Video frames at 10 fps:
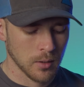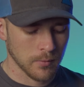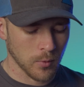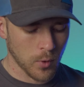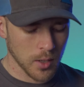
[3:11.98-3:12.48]

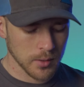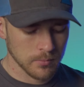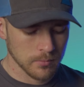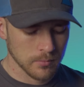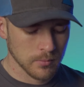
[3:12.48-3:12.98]
For one,
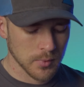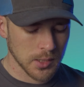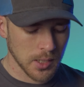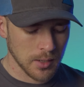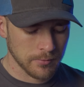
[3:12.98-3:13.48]

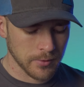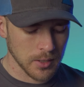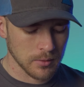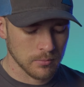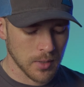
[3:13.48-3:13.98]
staying
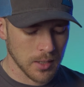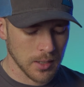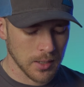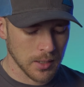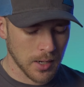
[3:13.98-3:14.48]
fit and
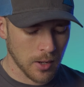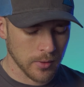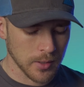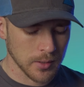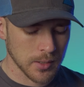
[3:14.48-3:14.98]
eating
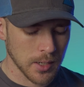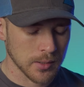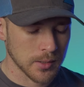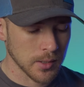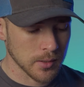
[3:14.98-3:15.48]
healthy
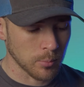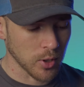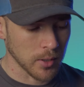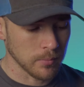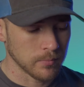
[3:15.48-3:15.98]
takes
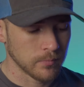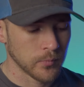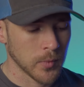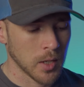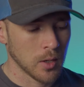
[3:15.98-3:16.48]
discipline,
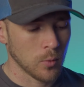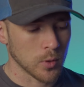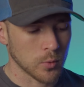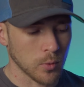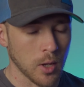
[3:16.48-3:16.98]

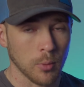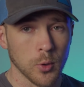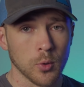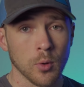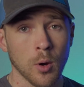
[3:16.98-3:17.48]
which will help
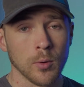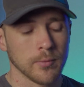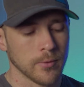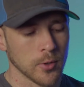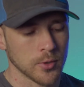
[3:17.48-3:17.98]
you grow in
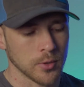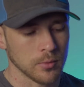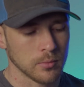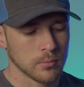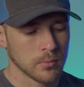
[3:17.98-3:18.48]
virtue.
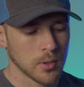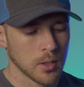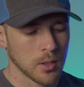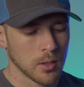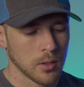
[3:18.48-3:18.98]

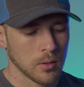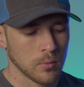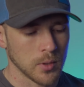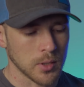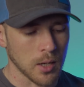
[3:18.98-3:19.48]

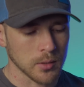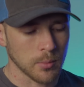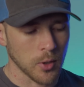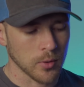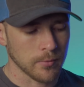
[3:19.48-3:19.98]
We talked
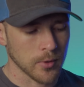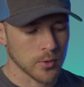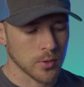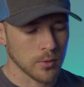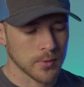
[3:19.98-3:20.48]
about the
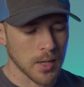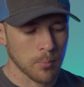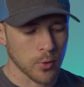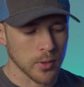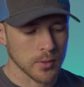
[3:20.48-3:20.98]
virtue of
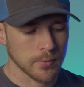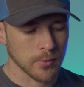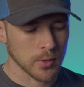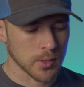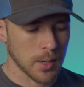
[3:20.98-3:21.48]
temperance, for
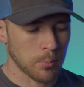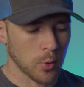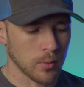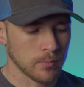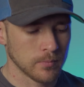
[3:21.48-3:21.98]
example.